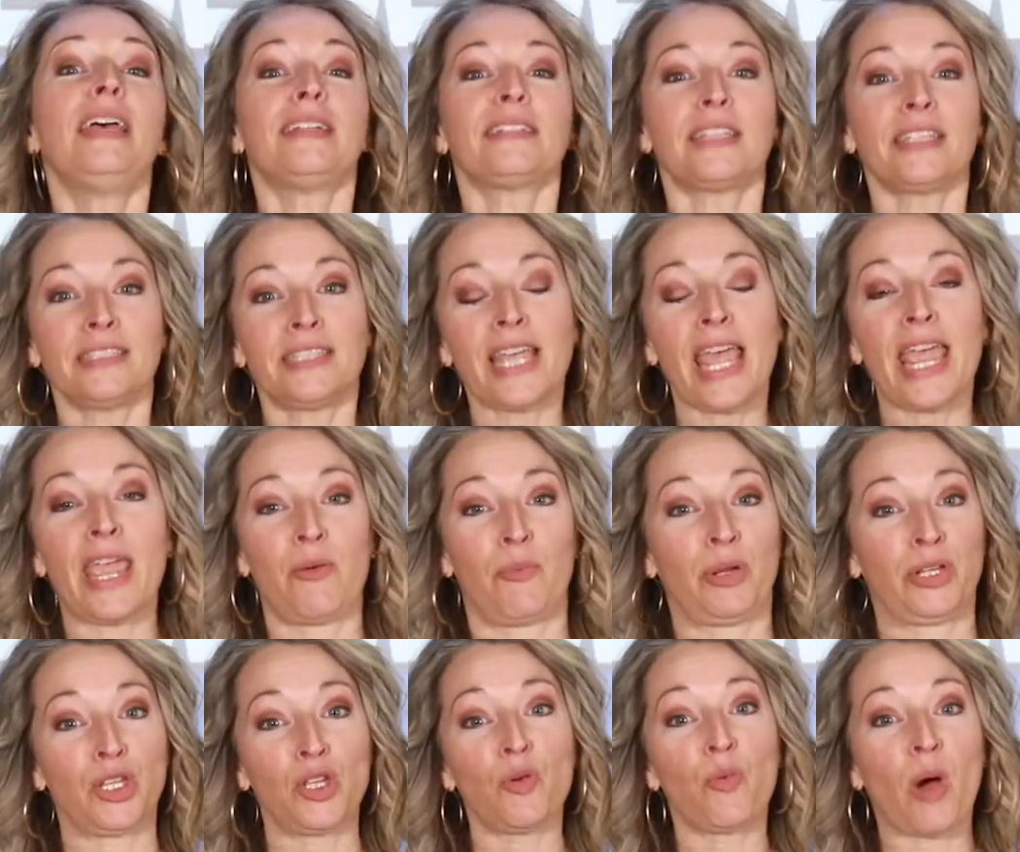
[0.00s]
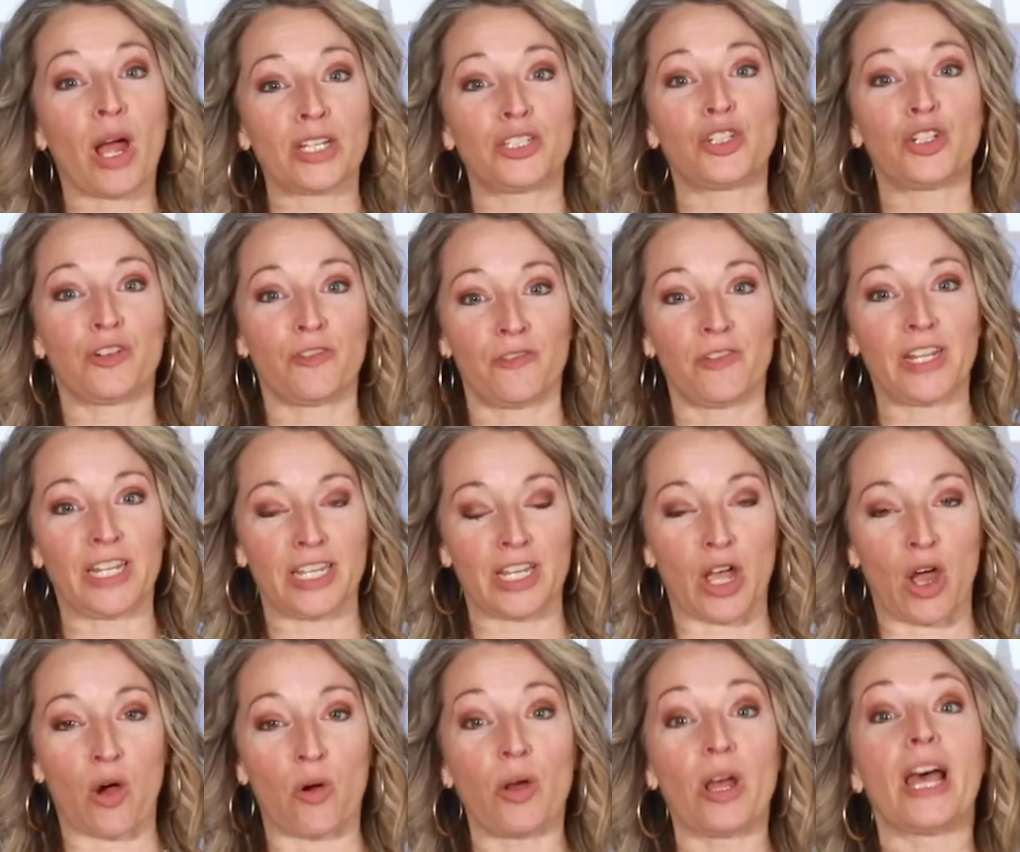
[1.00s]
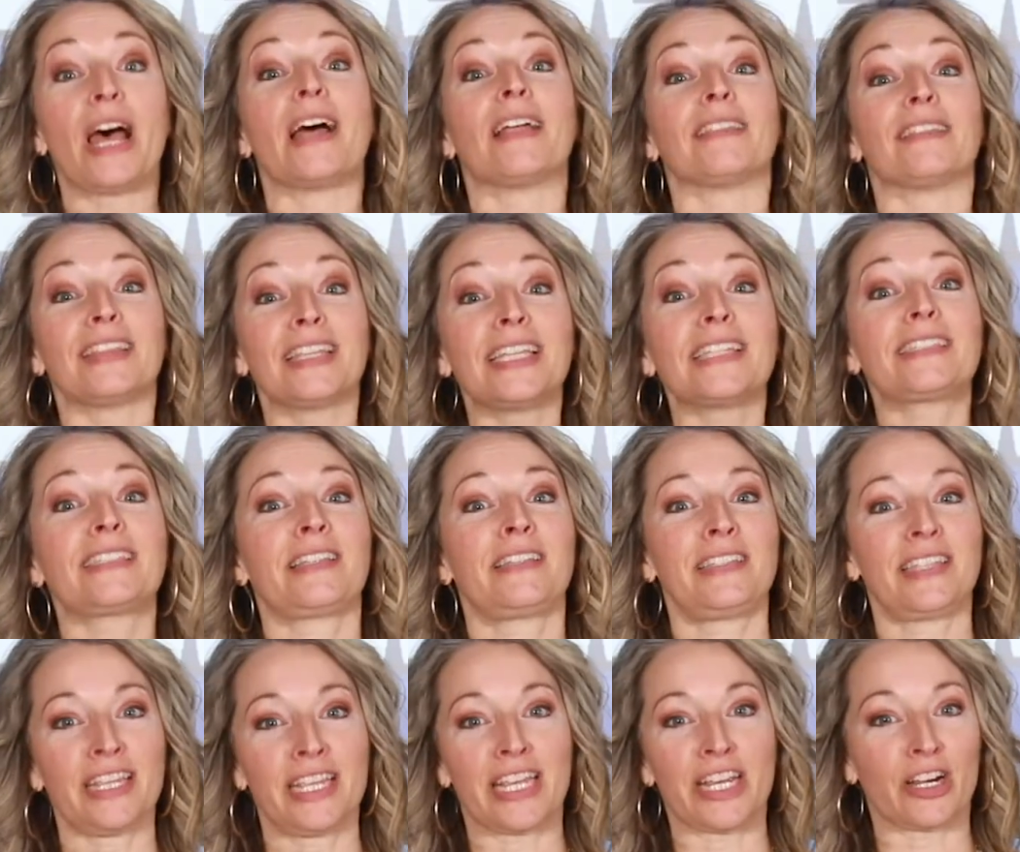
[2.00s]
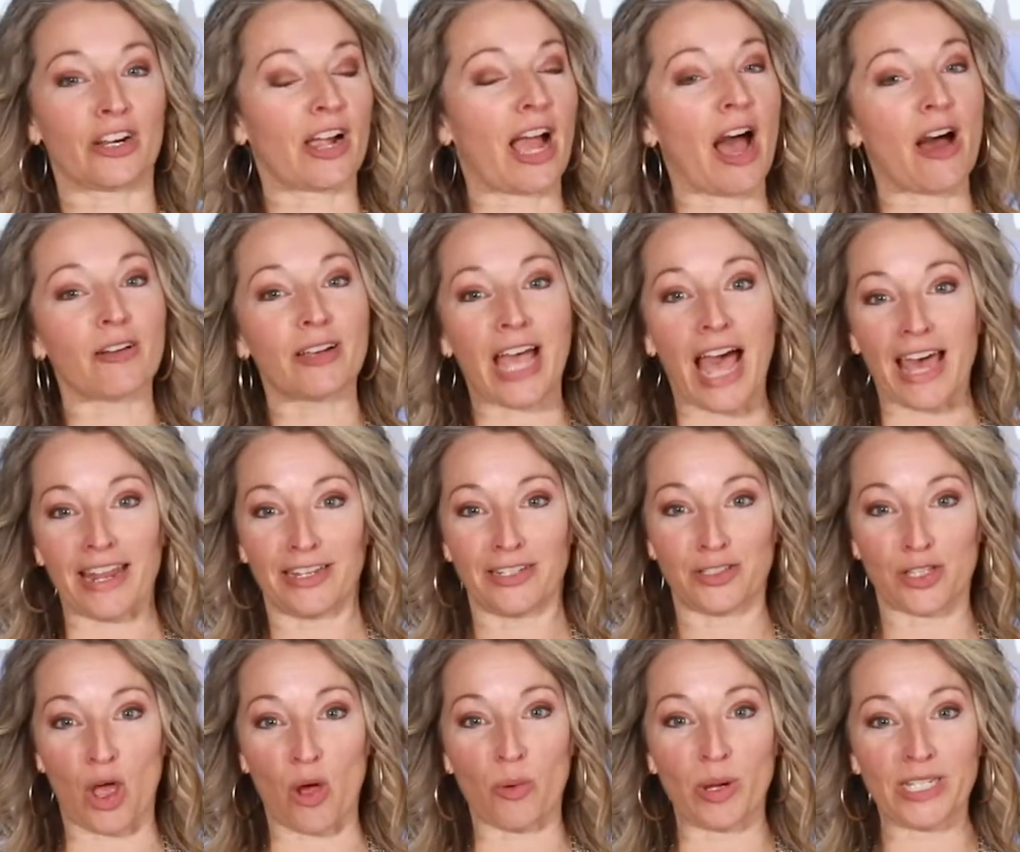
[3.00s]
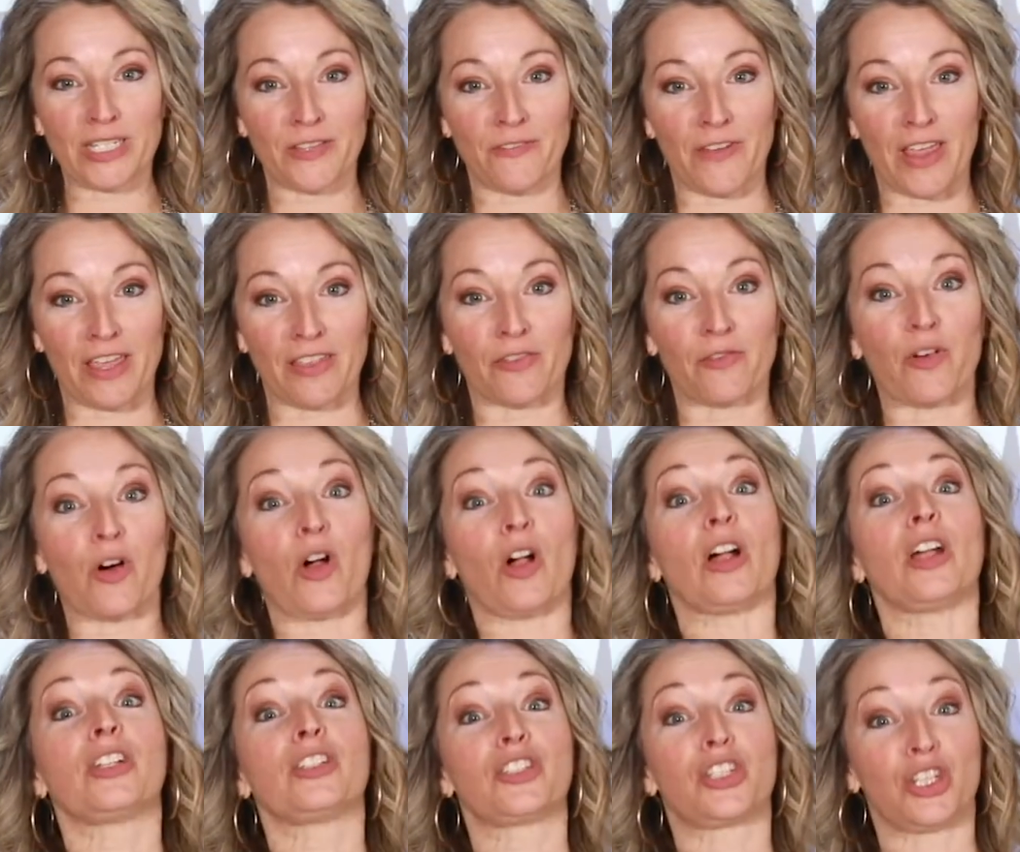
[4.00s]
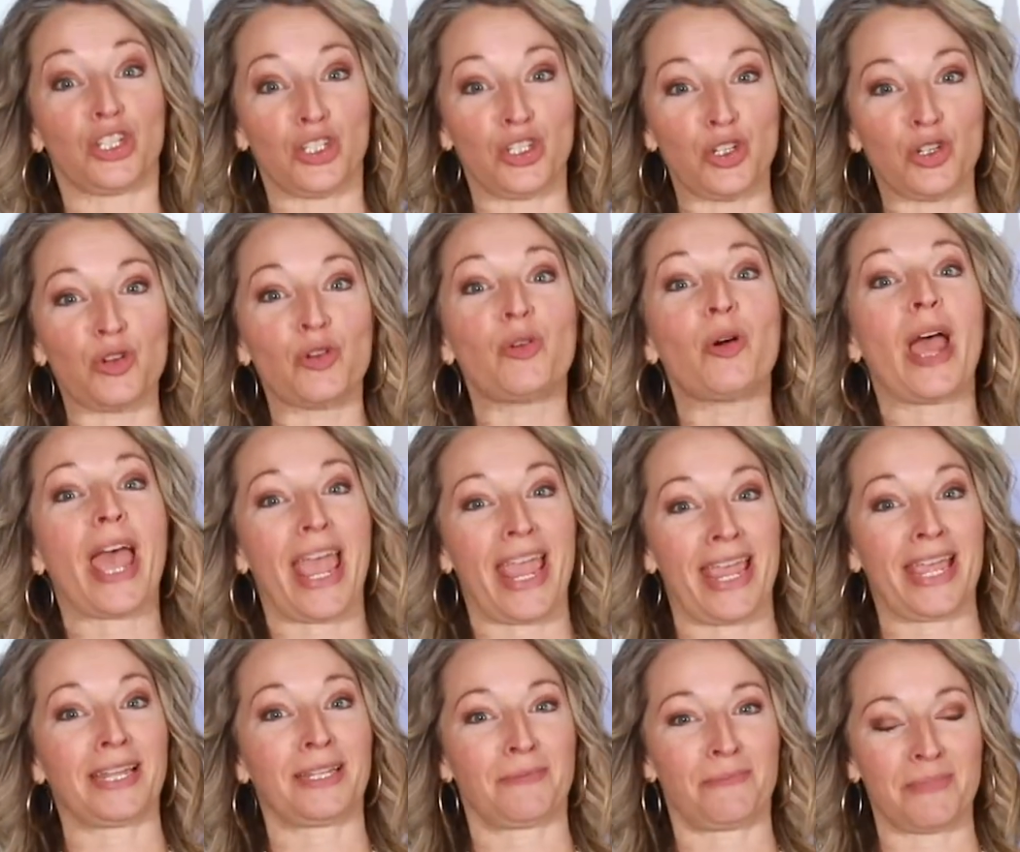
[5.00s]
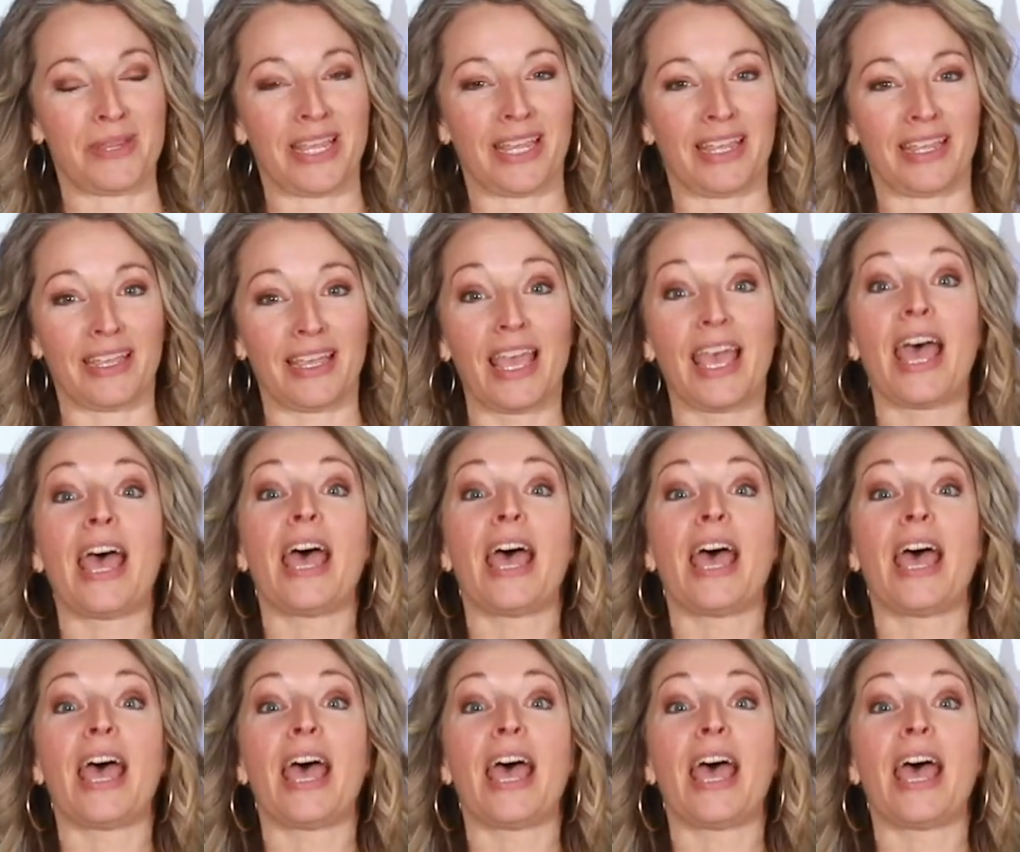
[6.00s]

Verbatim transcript: Today, when you watch your video, Listen to hear how God is always faithful to you and me.